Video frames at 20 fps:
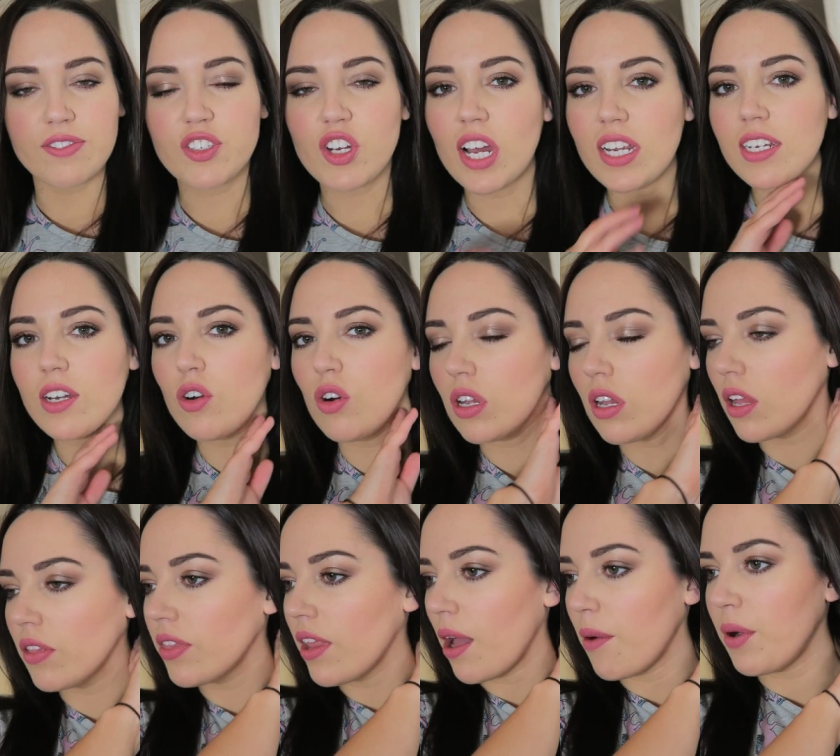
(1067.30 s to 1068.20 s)
I've tried it all
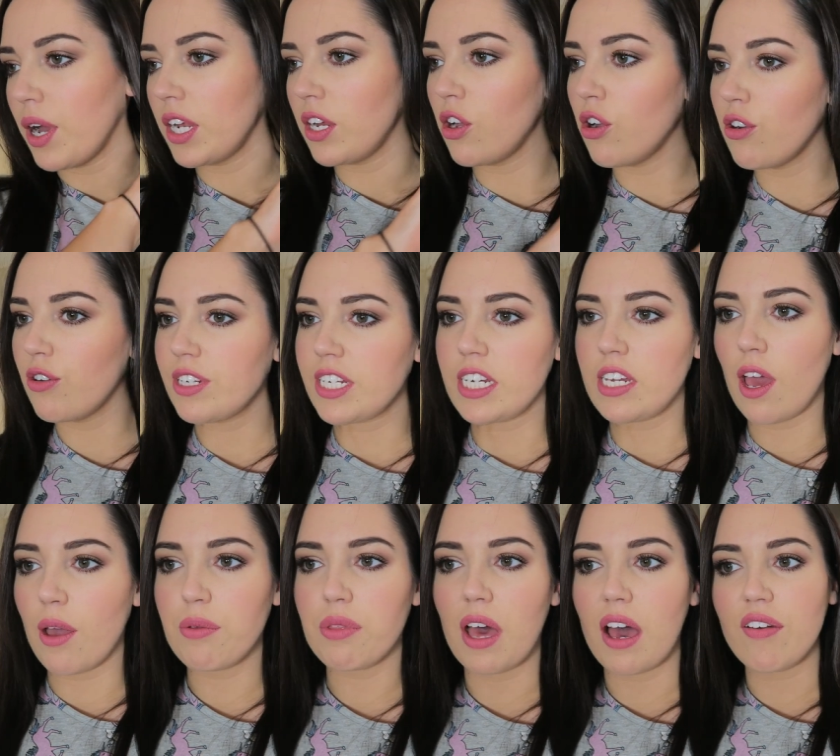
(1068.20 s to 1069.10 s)
on though and I already
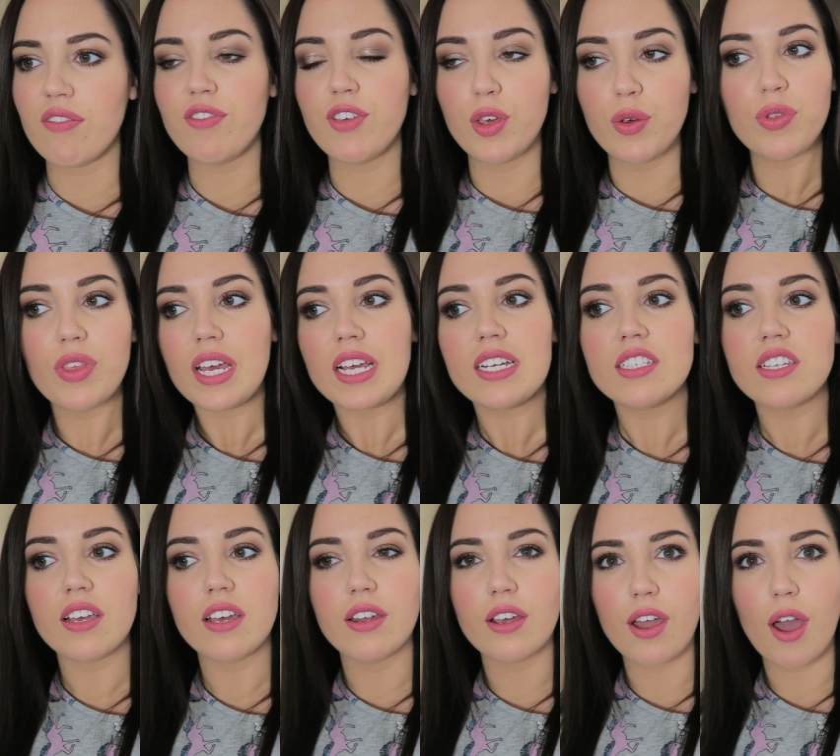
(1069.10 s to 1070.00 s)
know that a few things
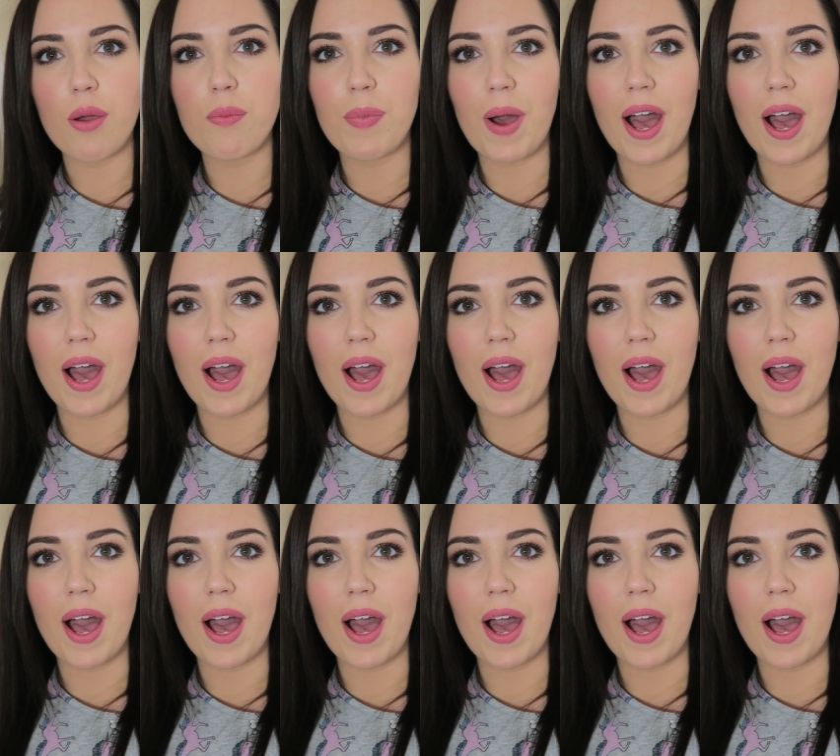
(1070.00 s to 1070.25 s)
are going to go